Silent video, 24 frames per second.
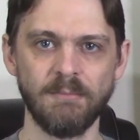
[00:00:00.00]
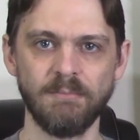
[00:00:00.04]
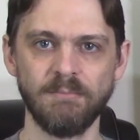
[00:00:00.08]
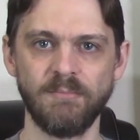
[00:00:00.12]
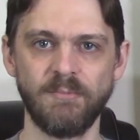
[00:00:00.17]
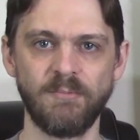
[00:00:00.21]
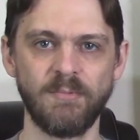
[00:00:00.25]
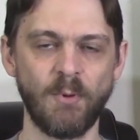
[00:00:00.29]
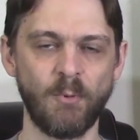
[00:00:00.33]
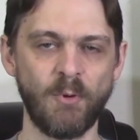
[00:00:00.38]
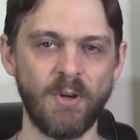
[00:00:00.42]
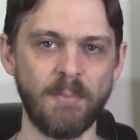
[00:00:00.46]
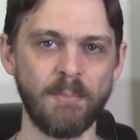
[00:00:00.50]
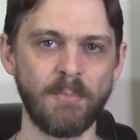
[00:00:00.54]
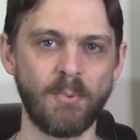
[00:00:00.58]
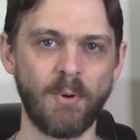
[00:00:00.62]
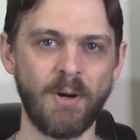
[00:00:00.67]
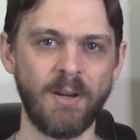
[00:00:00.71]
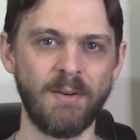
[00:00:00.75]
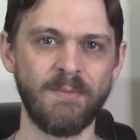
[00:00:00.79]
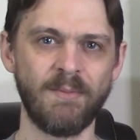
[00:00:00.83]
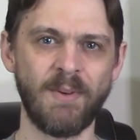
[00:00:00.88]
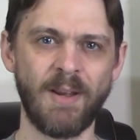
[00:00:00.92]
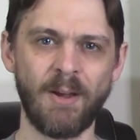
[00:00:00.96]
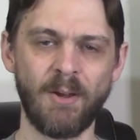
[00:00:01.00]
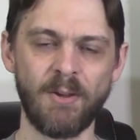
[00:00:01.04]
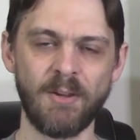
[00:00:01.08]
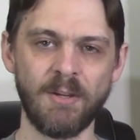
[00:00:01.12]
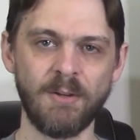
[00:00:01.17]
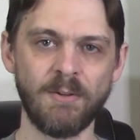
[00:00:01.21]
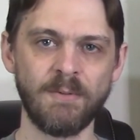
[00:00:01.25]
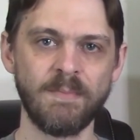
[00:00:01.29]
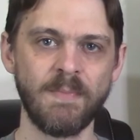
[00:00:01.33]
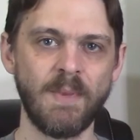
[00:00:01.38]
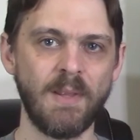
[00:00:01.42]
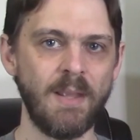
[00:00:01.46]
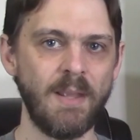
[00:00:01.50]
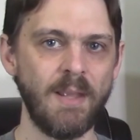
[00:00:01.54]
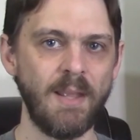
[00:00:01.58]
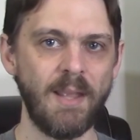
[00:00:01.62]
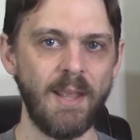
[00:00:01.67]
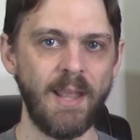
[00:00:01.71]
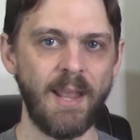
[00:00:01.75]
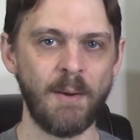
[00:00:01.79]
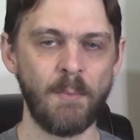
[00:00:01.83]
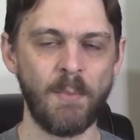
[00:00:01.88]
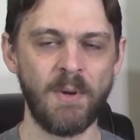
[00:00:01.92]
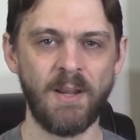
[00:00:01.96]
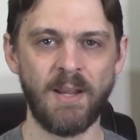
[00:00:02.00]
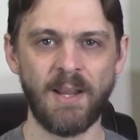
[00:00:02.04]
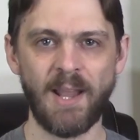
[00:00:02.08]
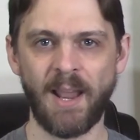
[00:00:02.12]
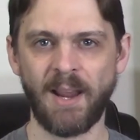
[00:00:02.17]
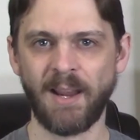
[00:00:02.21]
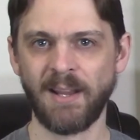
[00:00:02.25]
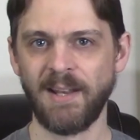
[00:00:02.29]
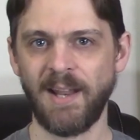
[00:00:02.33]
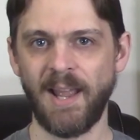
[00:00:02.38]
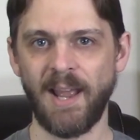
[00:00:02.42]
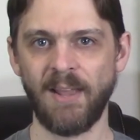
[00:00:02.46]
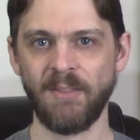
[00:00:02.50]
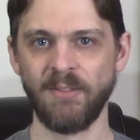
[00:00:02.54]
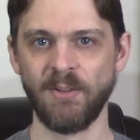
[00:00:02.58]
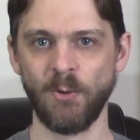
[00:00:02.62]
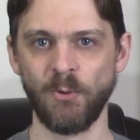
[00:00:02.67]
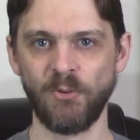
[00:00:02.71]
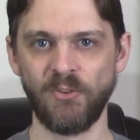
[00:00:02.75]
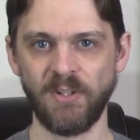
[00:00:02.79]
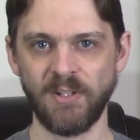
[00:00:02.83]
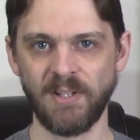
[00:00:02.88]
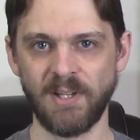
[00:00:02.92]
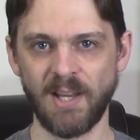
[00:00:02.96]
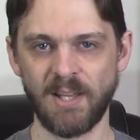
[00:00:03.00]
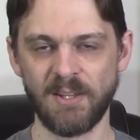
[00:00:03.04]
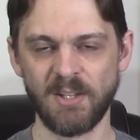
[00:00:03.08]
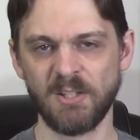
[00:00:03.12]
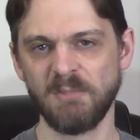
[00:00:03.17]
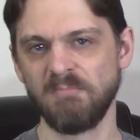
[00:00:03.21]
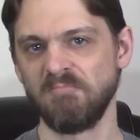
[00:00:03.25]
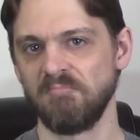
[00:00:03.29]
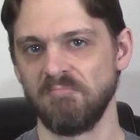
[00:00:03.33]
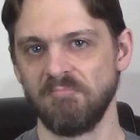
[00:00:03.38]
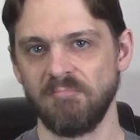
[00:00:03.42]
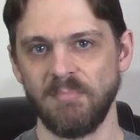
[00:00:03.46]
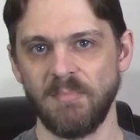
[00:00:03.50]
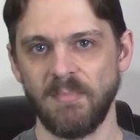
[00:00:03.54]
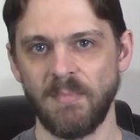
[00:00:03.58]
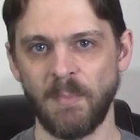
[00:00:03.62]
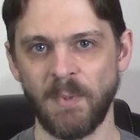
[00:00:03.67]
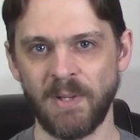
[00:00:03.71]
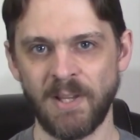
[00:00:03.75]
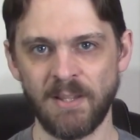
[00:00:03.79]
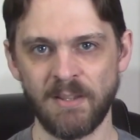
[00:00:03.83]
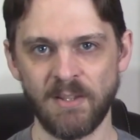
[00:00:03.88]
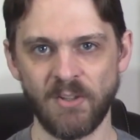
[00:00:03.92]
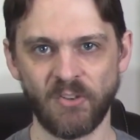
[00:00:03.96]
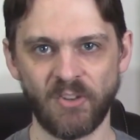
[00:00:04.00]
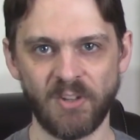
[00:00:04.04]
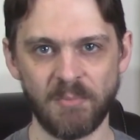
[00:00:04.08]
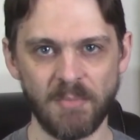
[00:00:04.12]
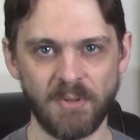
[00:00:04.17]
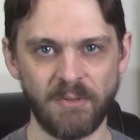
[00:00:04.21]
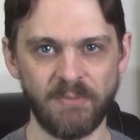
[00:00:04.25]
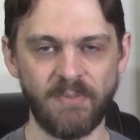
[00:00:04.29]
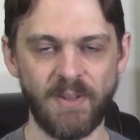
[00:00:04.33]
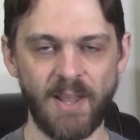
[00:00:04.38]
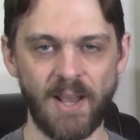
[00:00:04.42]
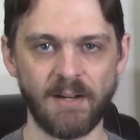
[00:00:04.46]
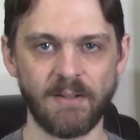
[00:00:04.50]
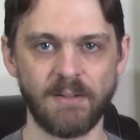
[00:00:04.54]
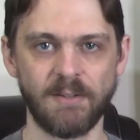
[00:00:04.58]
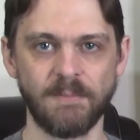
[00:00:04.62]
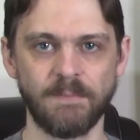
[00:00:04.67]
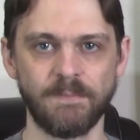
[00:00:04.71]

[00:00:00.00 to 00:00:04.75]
floating point value, and we can add those together, we get the same effect.